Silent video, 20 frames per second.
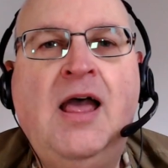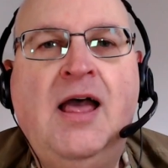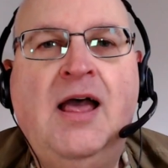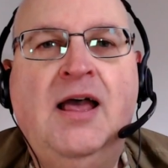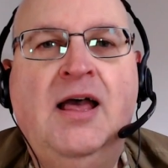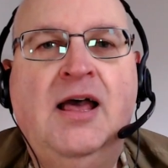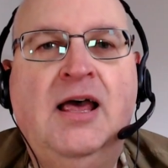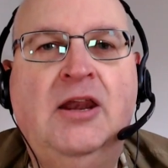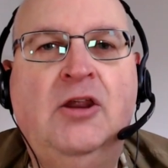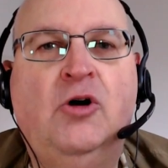
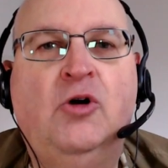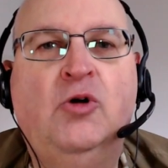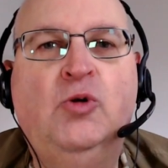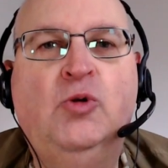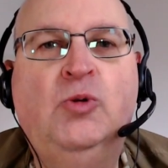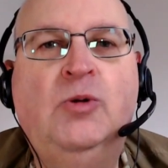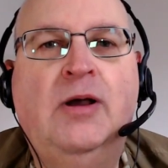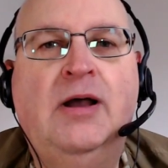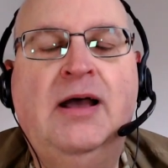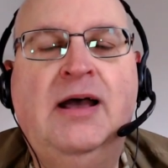
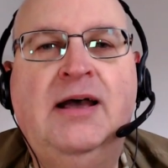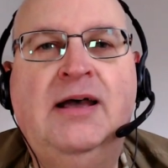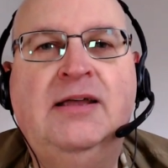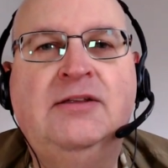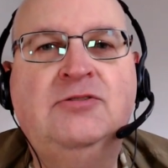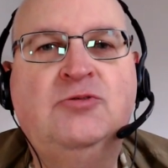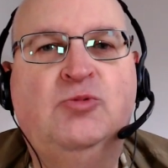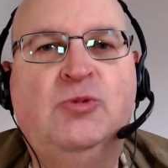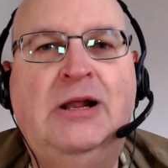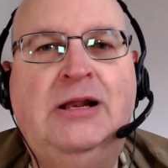Hello
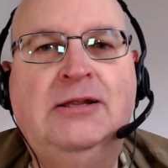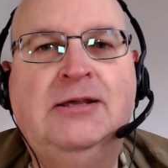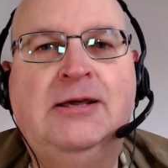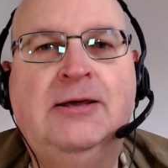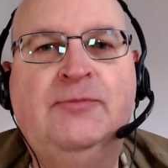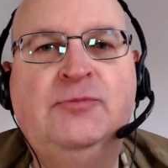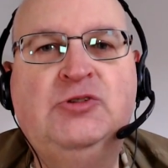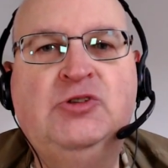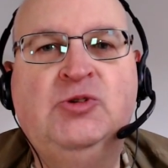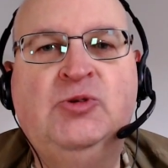and
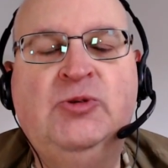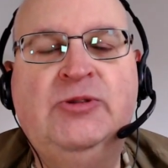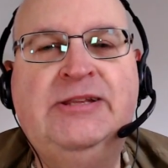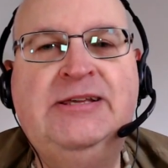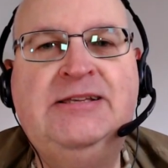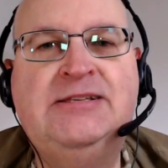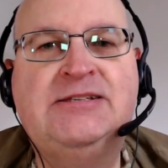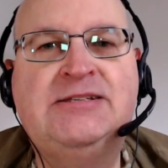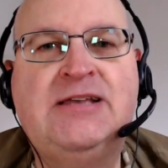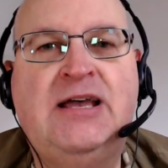welcome to the
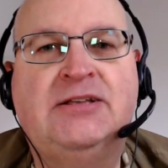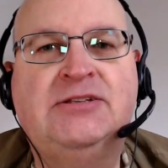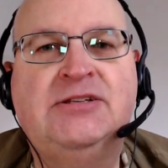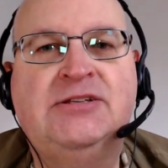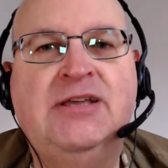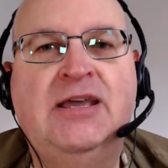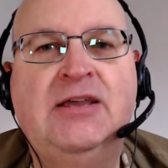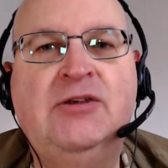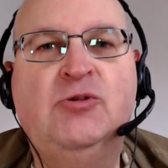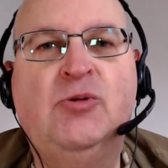
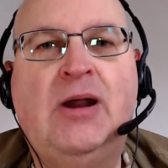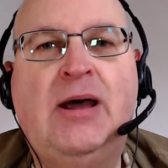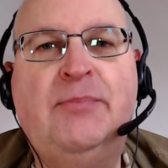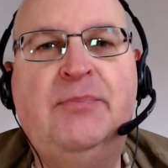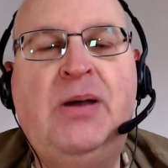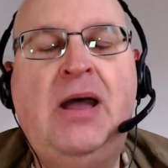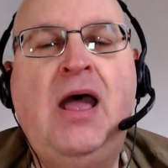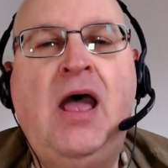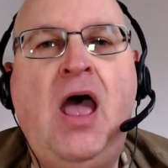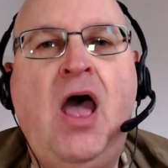Saturday wrap
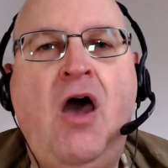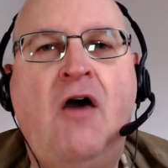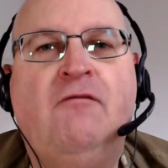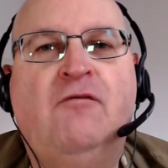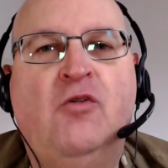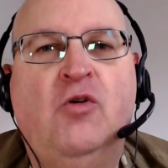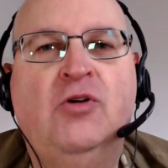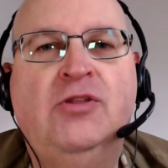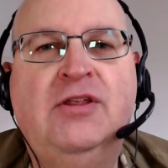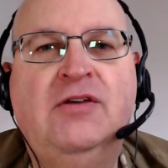
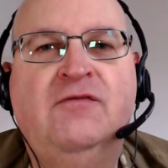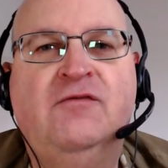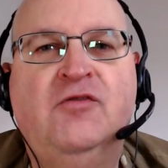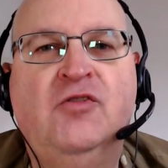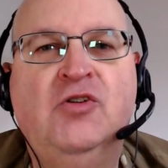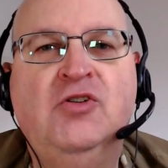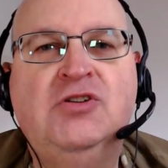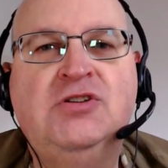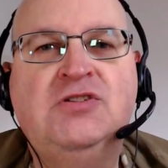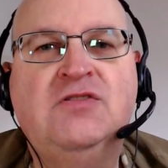for the
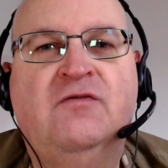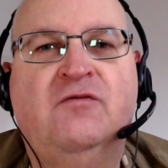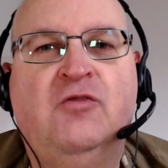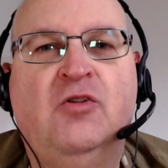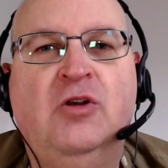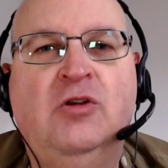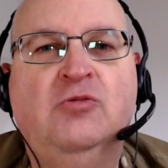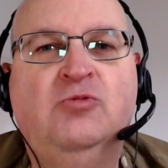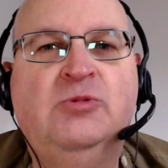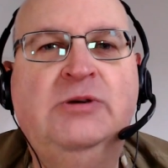first
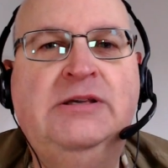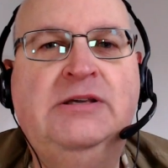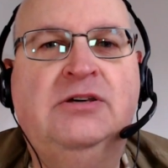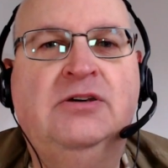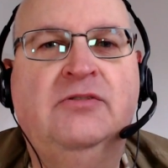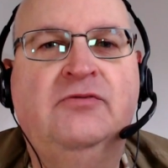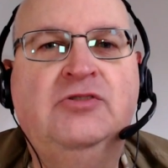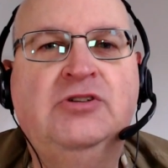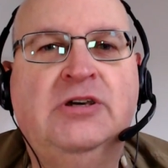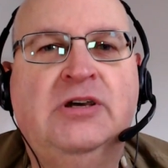full week
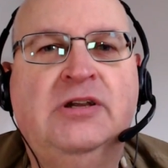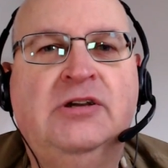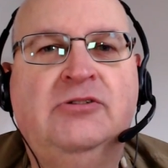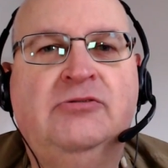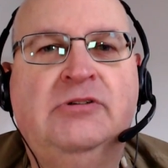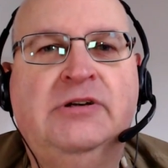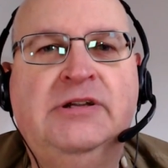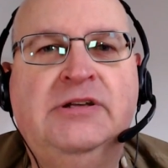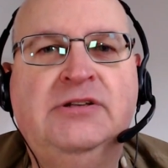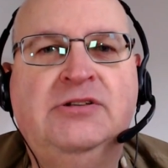of
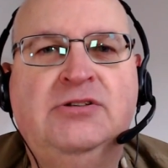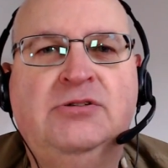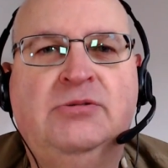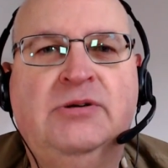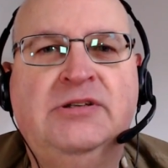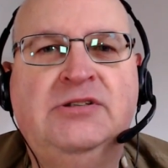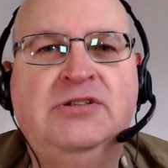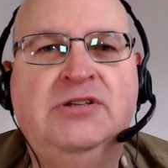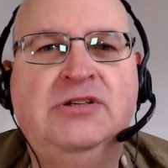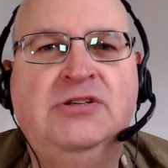January
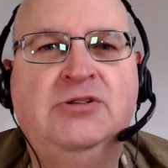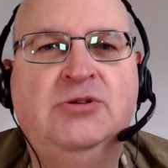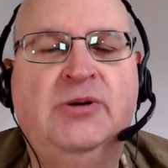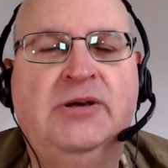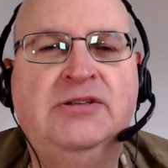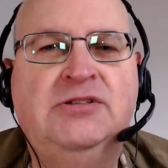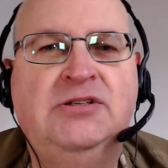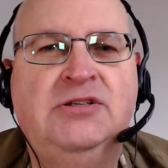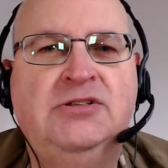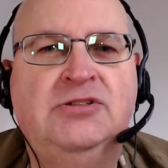
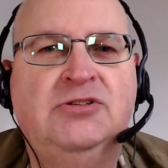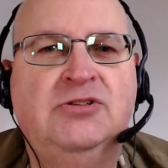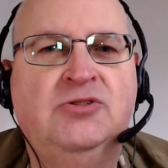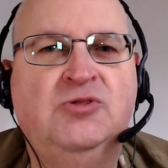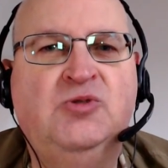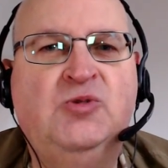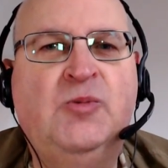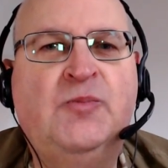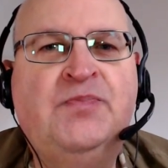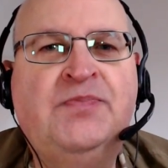
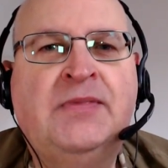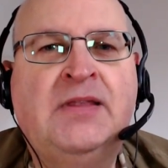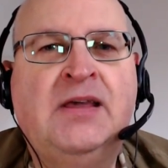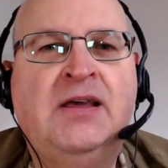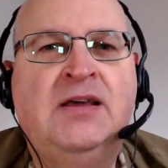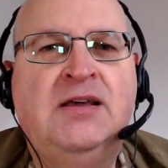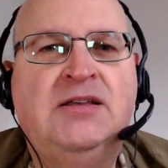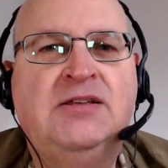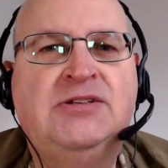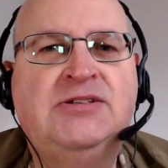2022.
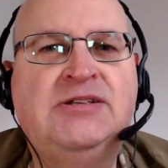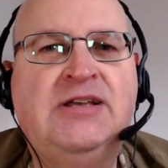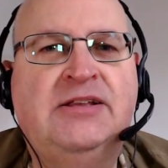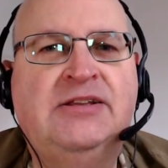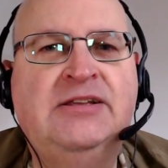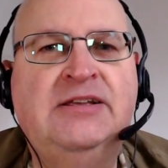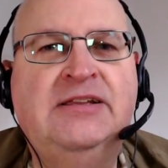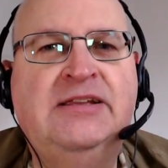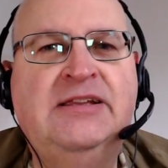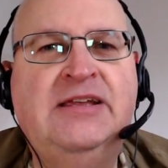
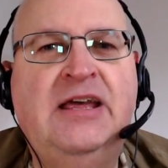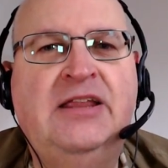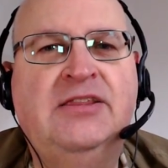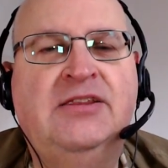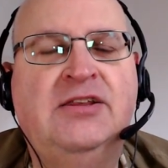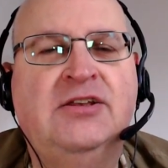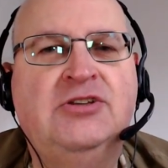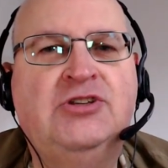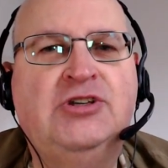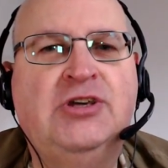Saturday the 8th
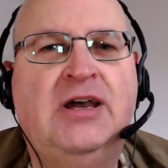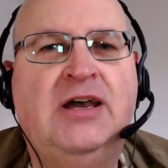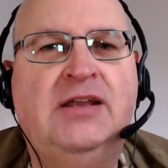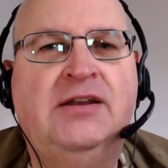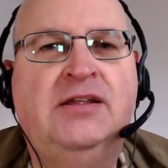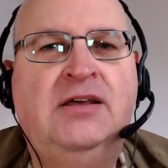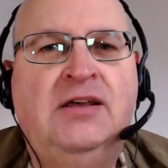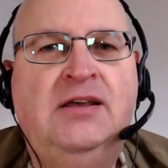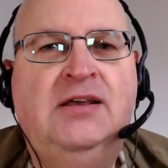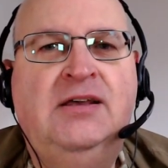of Jan.
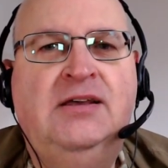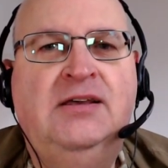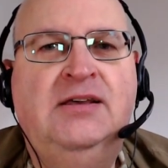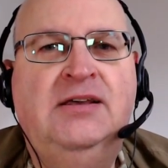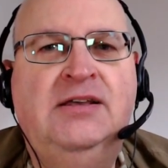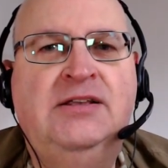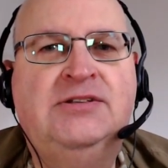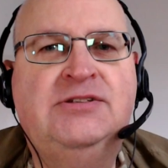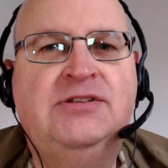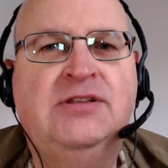
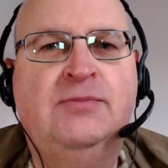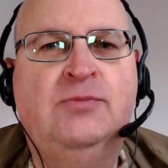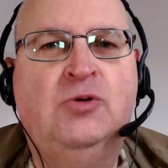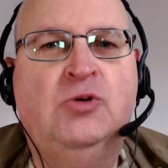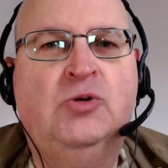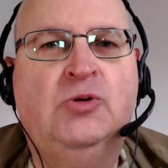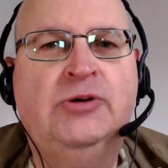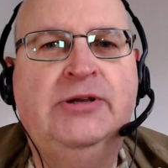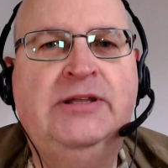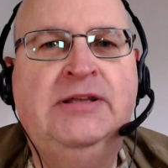It's the
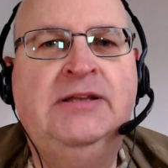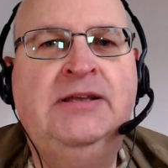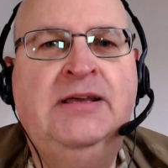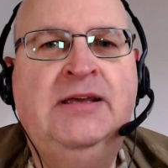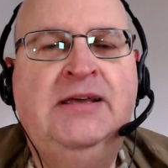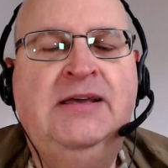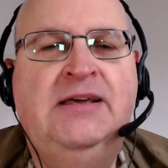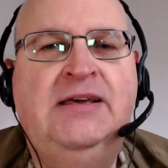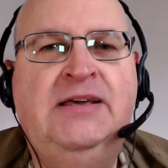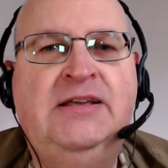morning,
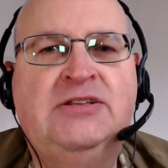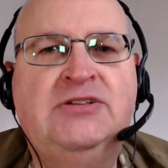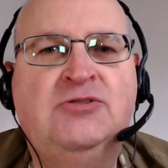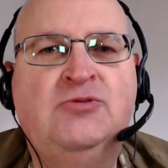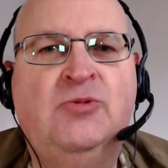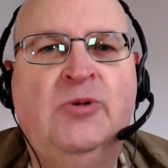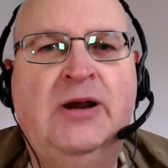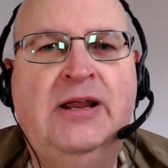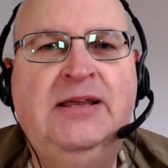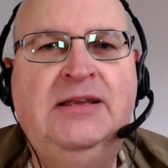it's
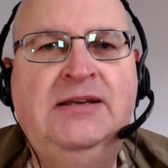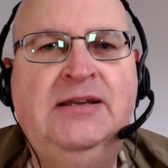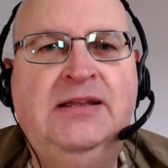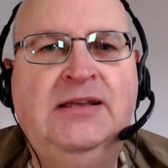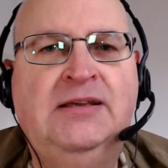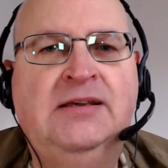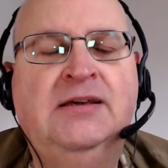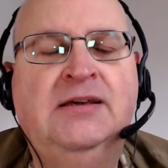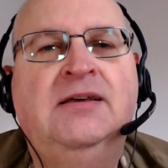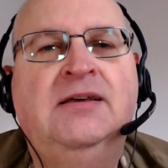
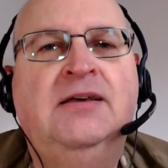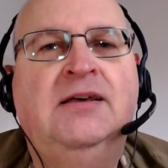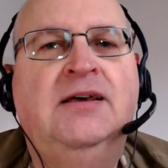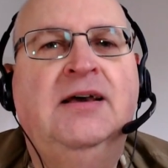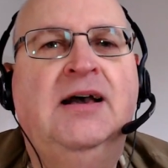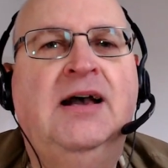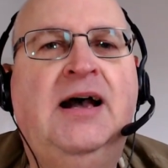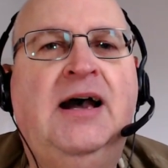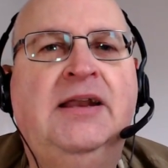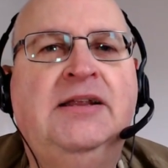raining,
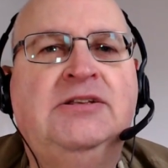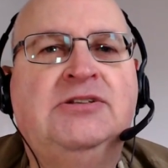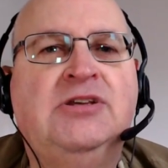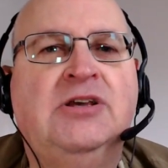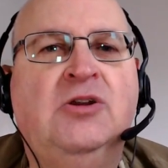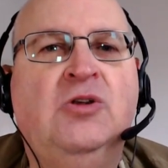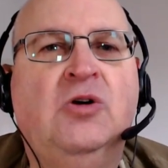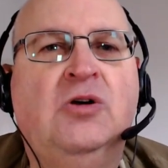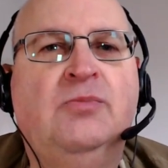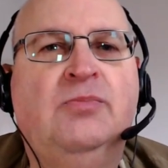and it's a
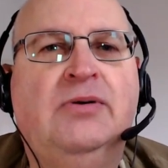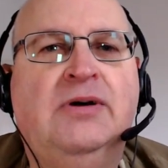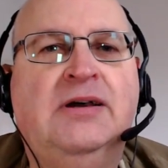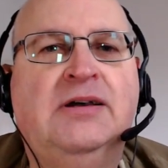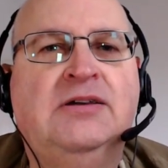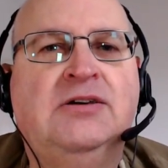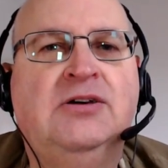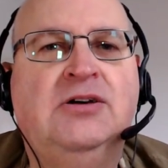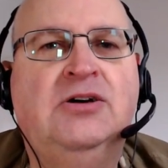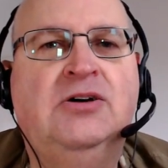look
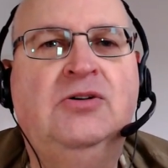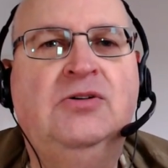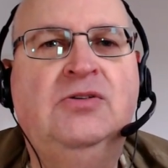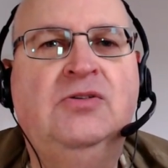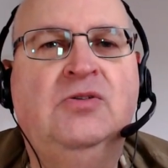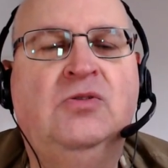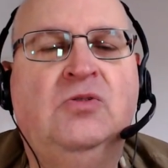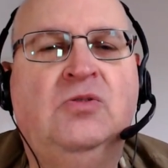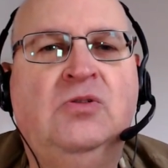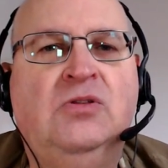back on
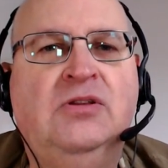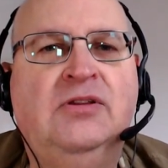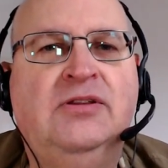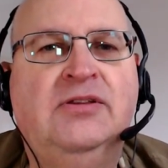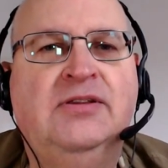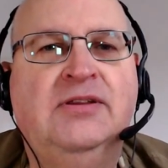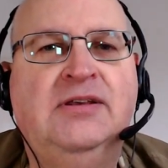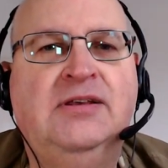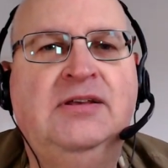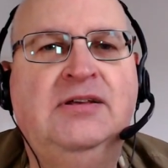all the
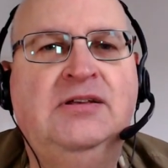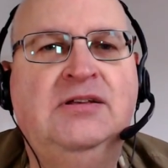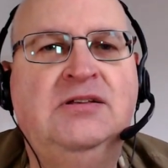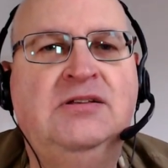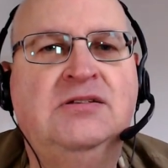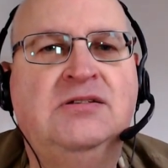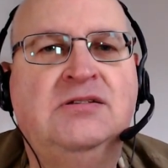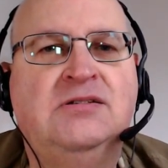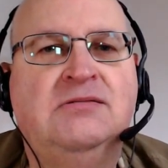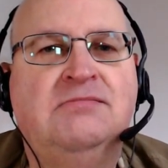
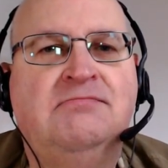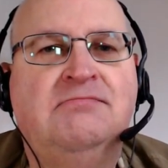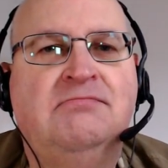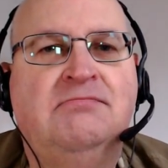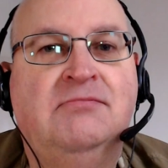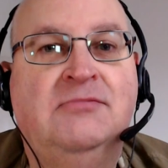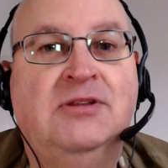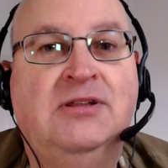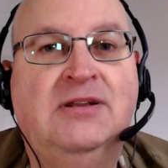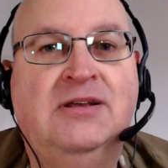things
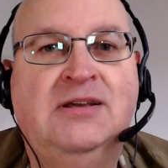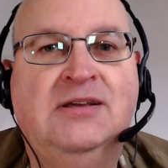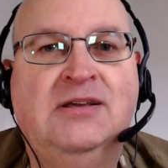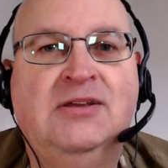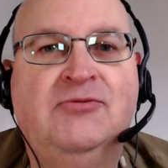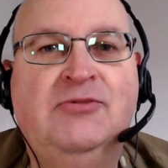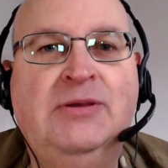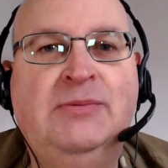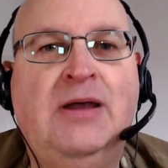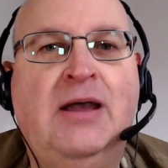that I
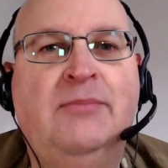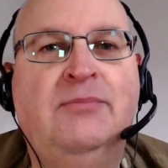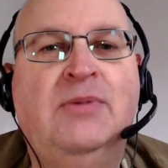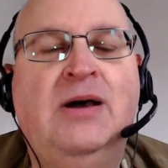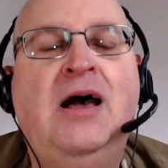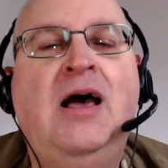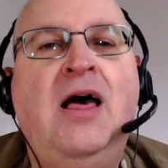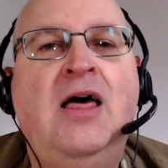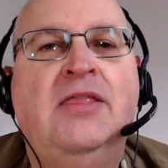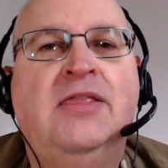can
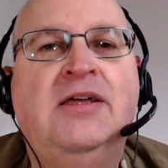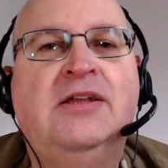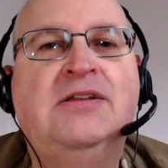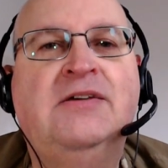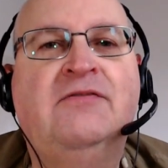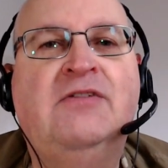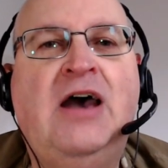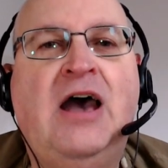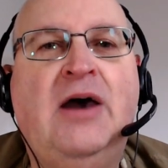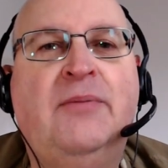remember that
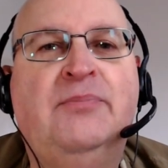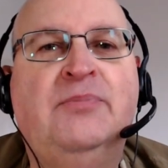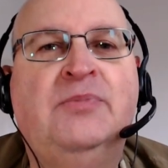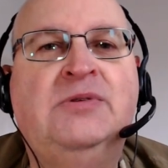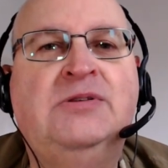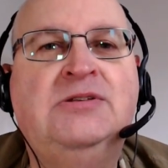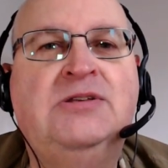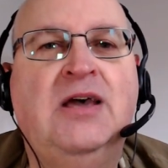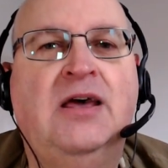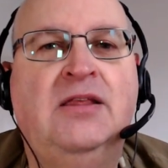have
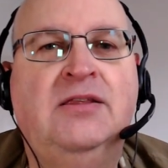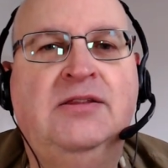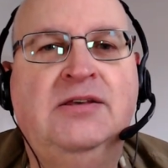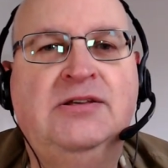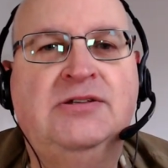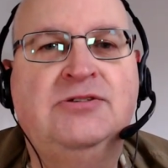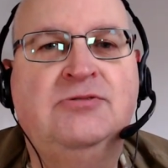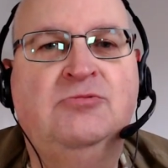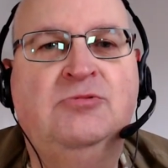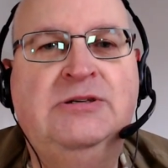happened
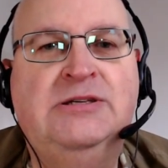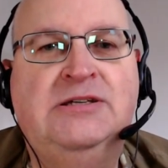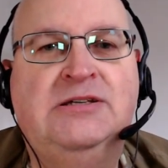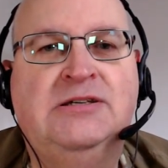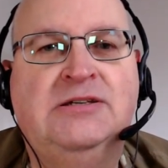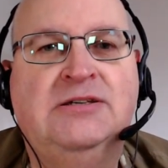this week